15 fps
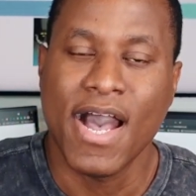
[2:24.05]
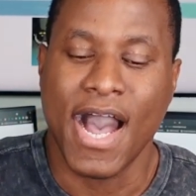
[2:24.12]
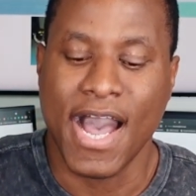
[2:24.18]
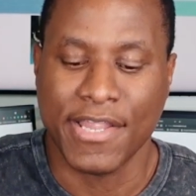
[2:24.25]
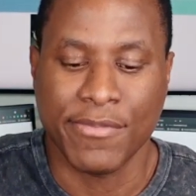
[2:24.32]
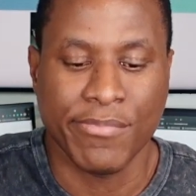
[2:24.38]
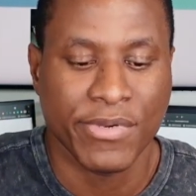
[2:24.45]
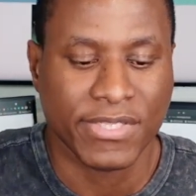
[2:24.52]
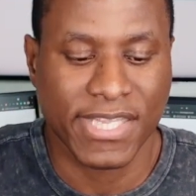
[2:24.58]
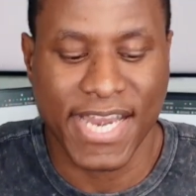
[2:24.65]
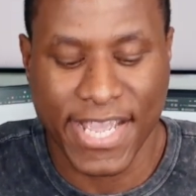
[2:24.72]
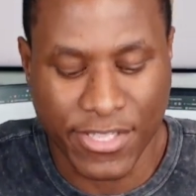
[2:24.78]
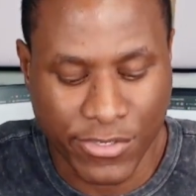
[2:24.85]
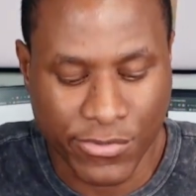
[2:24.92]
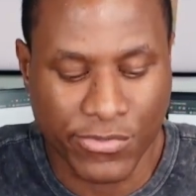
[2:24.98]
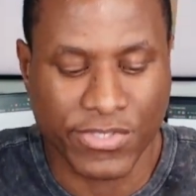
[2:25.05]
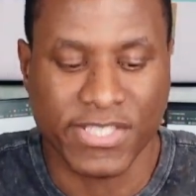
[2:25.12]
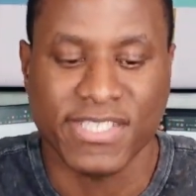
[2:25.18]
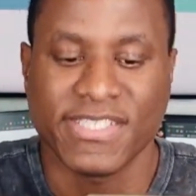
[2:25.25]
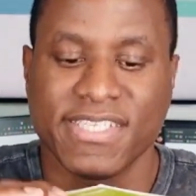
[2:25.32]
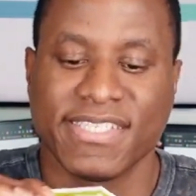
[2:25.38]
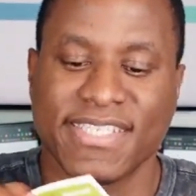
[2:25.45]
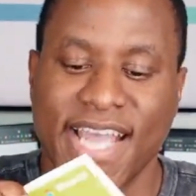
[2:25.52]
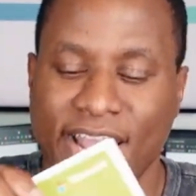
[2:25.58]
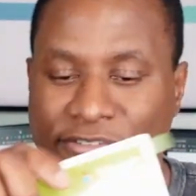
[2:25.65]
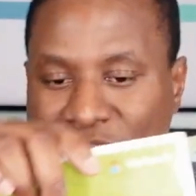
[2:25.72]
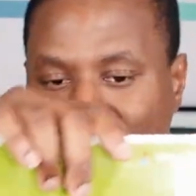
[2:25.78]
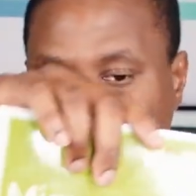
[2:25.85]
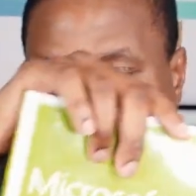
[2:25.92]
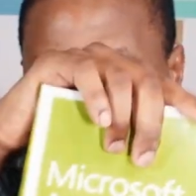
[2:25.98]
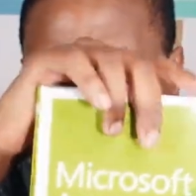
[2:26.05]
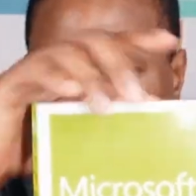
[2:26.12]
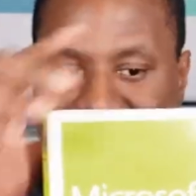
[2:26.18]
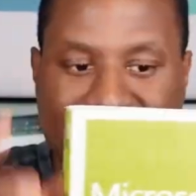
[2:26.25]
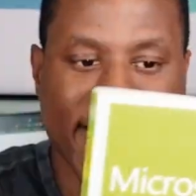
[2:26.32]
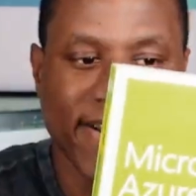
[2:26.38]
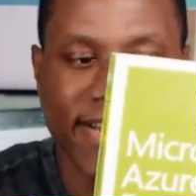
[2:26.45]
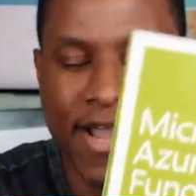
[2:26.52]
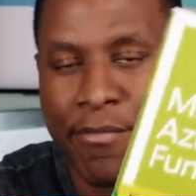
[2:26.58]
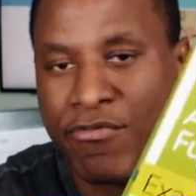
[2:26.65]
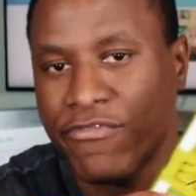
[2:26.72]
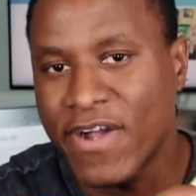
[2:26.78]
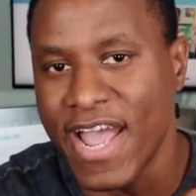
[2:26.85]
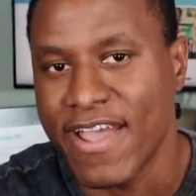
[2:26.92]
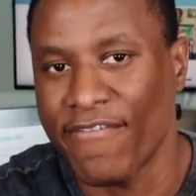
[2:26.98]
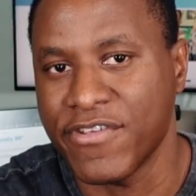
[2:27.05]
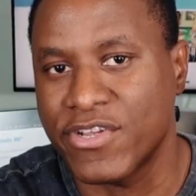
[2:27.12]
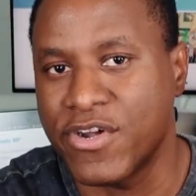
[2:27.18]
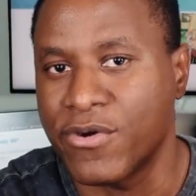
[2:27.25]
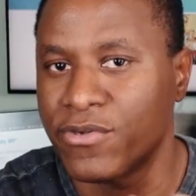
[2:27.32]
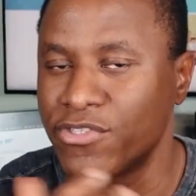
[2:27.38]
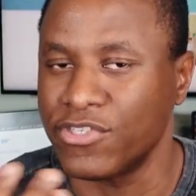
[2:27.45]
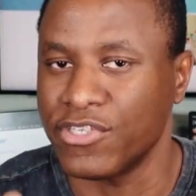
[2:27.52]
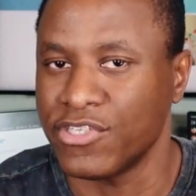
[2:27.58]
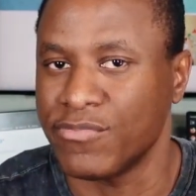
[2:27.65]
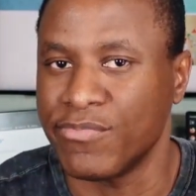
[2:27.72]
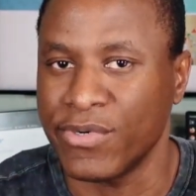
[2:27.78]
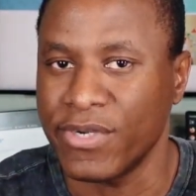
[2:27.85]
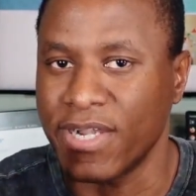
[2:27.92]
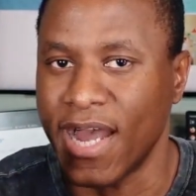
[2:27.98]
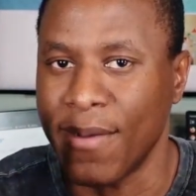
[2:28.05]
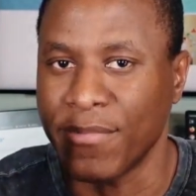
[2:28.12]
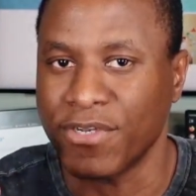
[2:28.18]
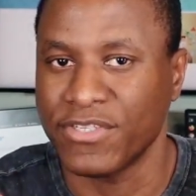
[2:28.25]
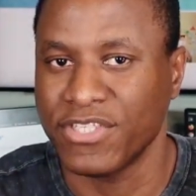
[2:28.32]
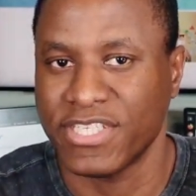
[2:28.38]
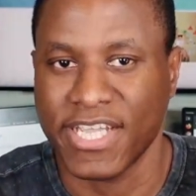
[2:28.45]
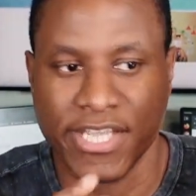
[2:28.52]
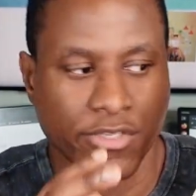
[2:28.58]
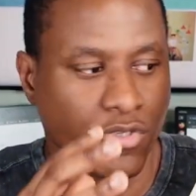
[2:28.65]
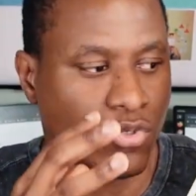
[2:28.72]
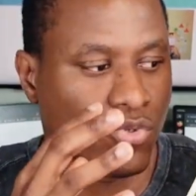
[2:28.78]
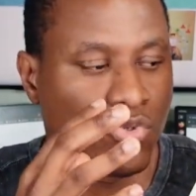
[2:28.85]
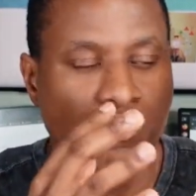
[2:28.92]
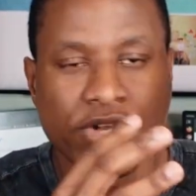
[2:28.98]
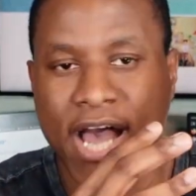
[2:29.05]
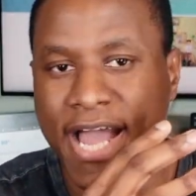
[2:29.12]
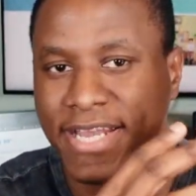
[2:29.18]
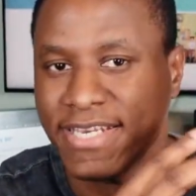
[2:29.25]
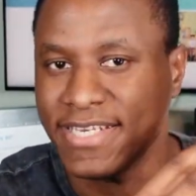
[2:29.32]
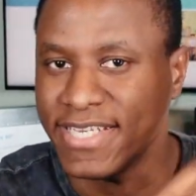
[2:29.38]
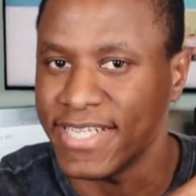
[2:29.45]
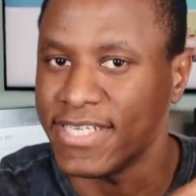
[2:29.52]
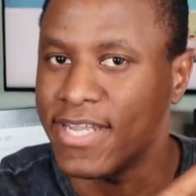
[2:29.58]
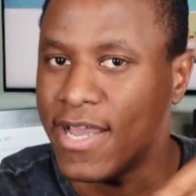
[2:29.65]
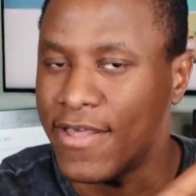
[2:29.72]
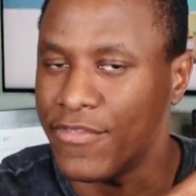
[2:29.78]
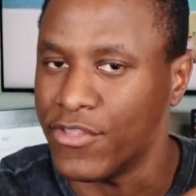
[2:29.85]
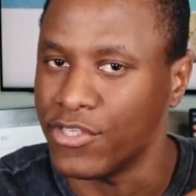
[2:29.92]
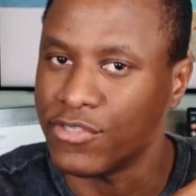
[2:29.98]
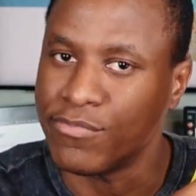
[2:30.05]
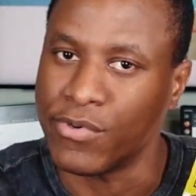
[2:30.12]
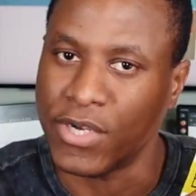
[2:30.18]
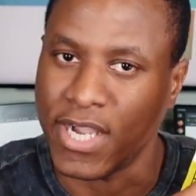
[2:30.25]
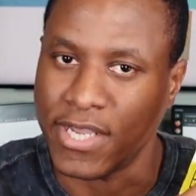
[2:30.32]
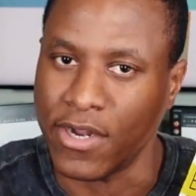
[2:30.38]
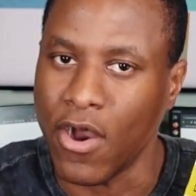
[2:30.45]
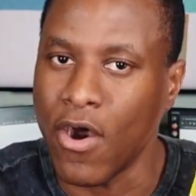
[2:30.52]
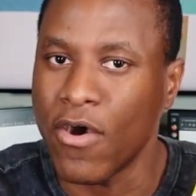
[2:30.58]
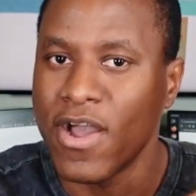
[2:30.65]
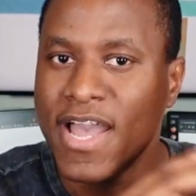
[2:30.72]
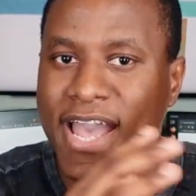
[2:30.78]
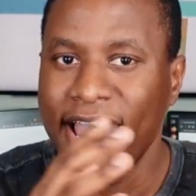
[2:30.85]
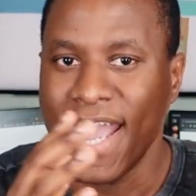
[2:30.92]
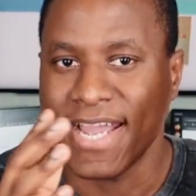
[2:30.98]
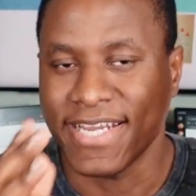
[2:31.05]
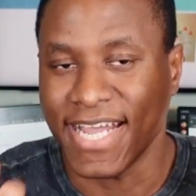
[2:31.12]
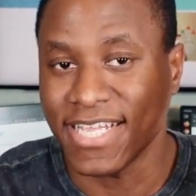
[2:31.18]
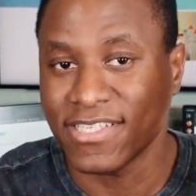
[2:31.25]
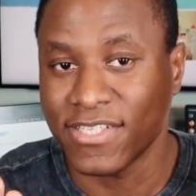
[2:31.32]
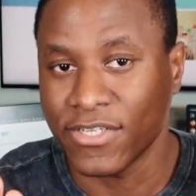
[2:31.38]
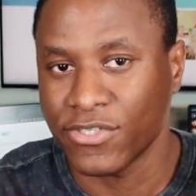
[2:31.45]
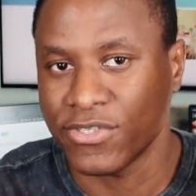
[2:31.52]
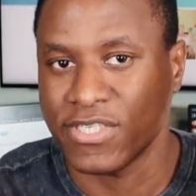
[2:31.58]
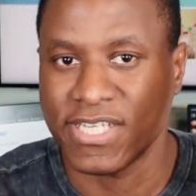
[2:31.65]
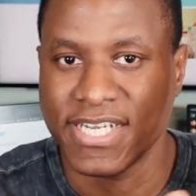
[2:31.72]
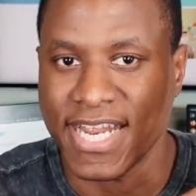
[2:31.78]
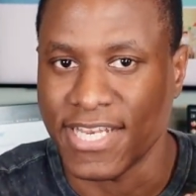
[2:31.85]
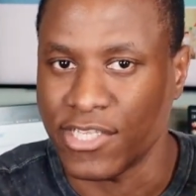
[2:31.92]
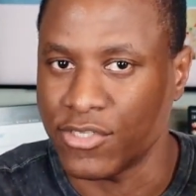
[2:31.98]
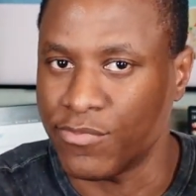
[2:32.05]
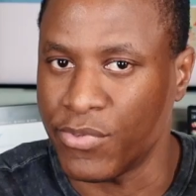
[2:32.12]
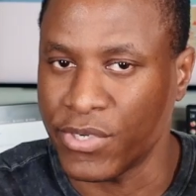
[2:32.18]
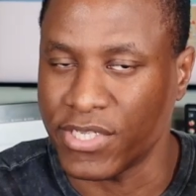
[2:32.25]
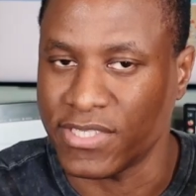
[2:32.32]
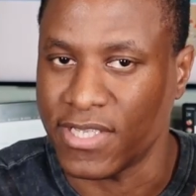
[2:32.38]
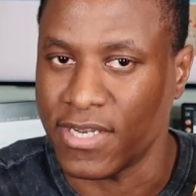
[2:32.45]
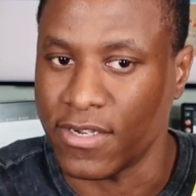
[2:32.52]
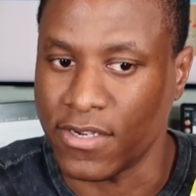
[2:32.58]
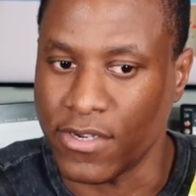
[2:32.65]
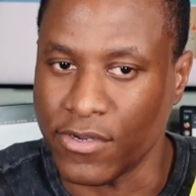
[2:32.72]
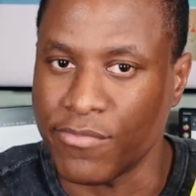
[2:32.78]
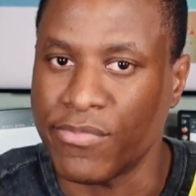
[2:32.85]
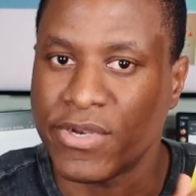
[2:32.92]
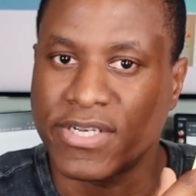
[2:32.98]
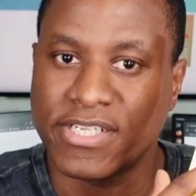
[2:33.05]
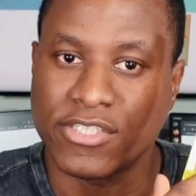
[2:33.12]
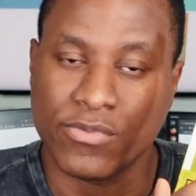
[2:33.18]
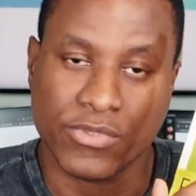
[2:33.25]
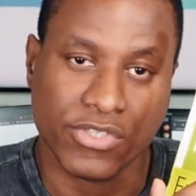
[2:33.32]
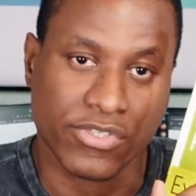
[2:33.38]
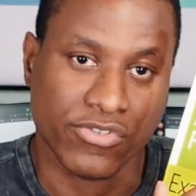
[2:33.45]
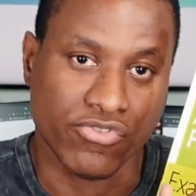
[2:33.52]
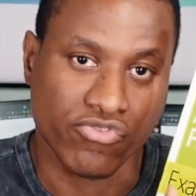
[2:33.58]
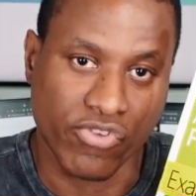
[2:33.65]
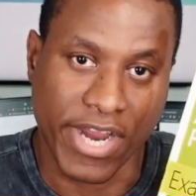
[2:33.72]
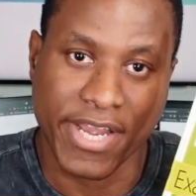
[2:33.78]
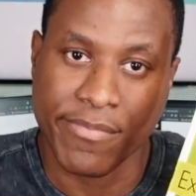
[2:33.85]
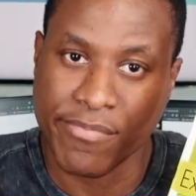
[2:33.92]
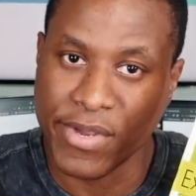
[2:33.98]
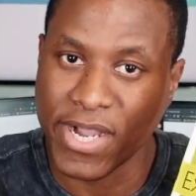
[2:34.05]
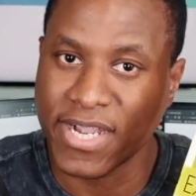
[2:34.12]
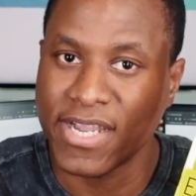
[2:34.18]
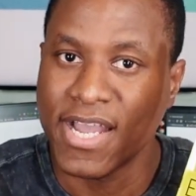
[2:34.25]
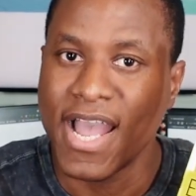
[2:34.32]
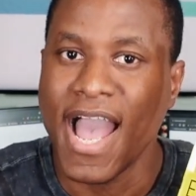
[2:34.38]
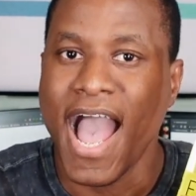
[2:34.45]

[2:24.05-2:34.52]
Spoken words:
The book that I used is this guy right here. Now, before I even go into this book, I'm going to say you do not need this book at all. And that's not to say that this book is not a good book. This was a great book.